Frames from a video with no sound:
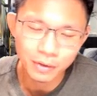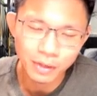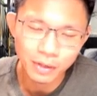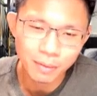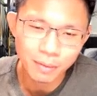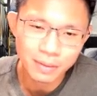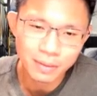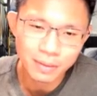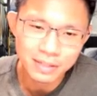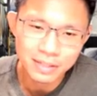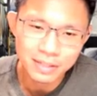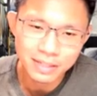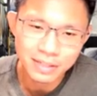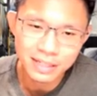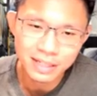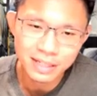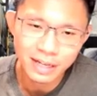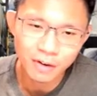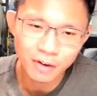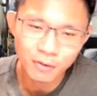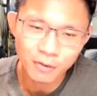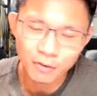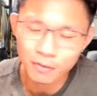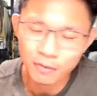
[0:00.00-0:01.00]
about CCR.
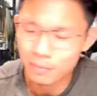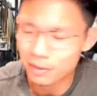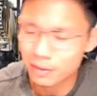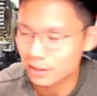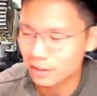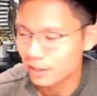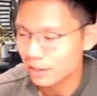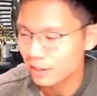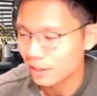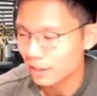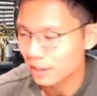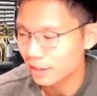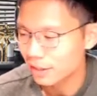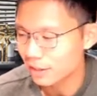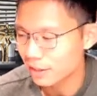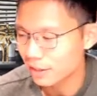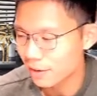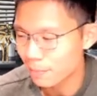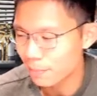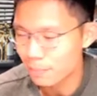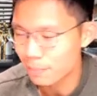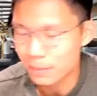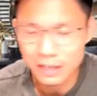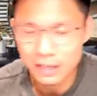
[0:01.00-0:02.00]
We've been
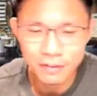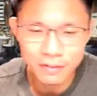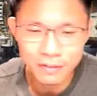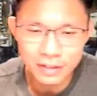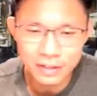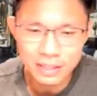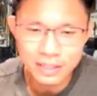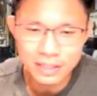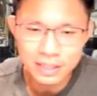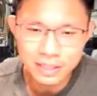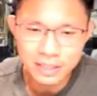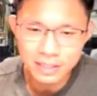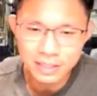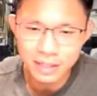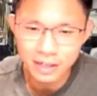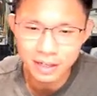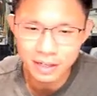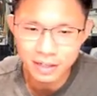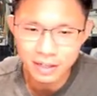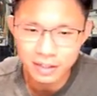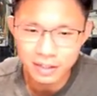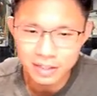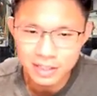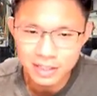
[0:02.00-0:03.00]
believing in CCR.
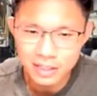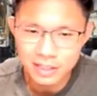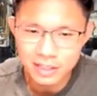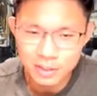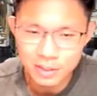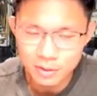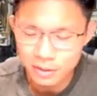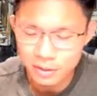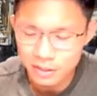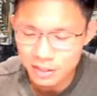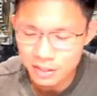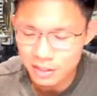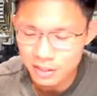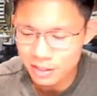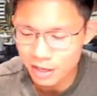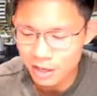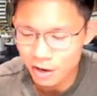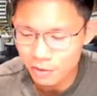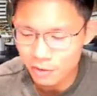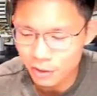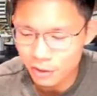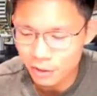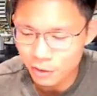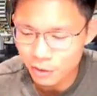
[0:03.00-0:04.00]
This is how
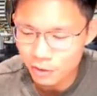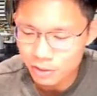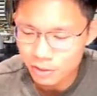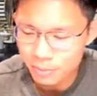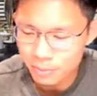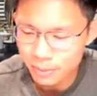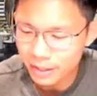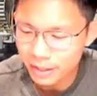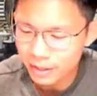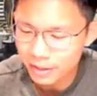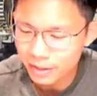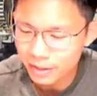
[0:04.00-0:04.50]
it goes, man.